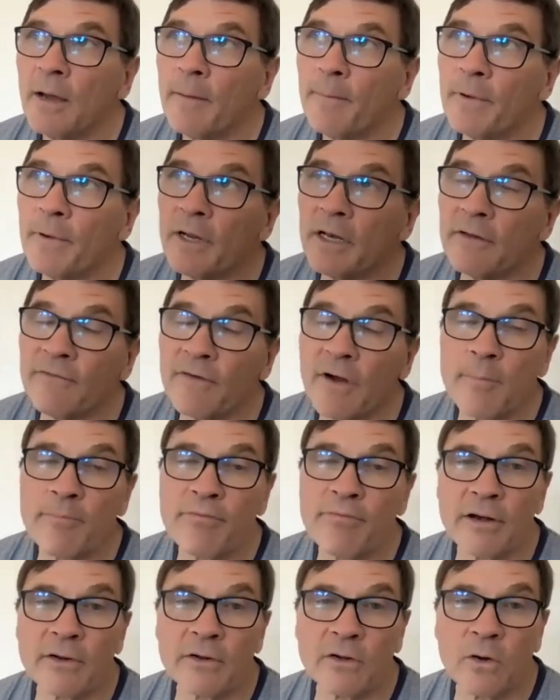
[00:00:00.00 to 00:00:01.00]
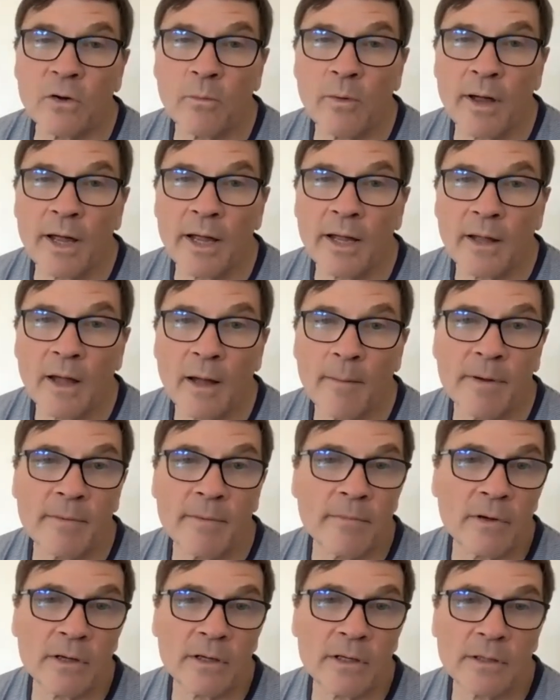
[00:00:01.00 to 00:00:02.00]
but in a very practical way. I mean,
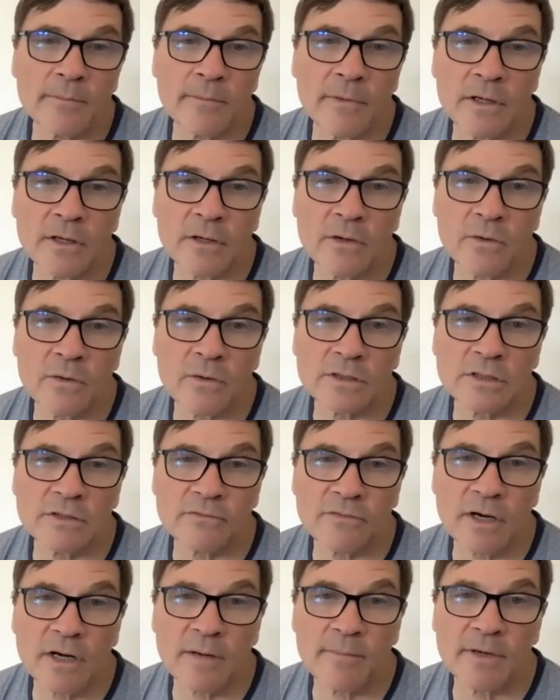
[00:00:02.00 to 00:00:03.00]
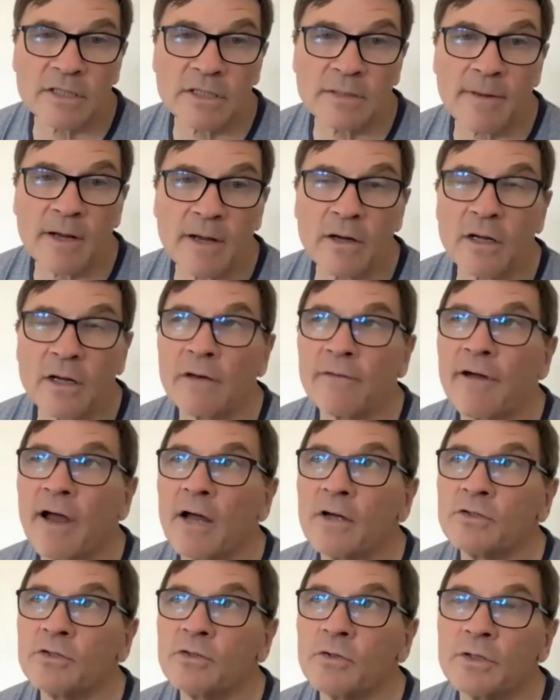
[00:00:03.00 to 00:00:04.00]
my, my course is very much about kind of
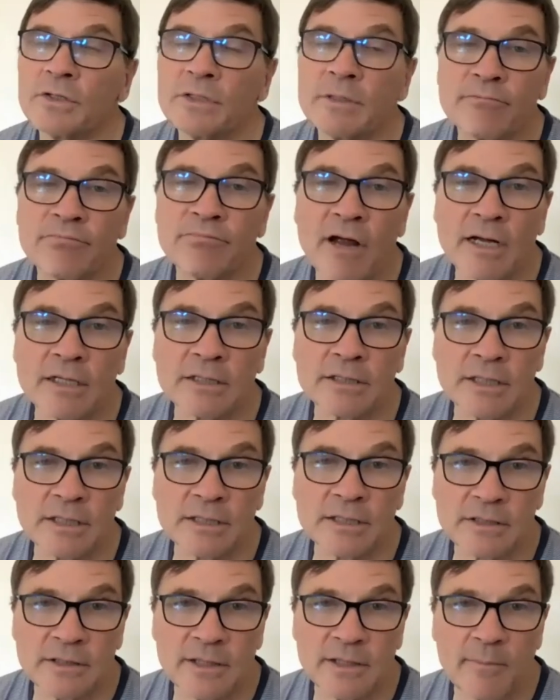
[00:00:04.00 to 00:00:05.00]
how do you do this in practice?